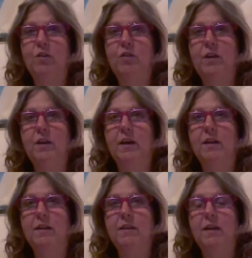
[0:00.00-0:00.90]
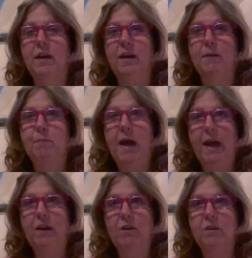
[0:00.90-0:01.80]
She does
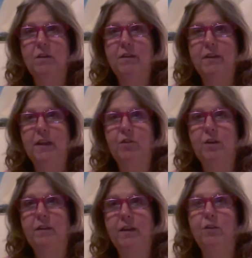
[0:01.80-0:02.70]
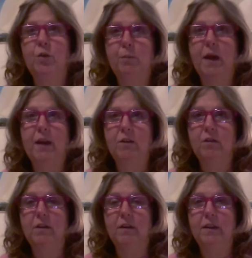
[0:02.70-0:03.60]
patterns. She sells her
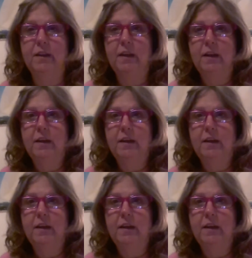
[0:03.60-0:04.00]
patterns on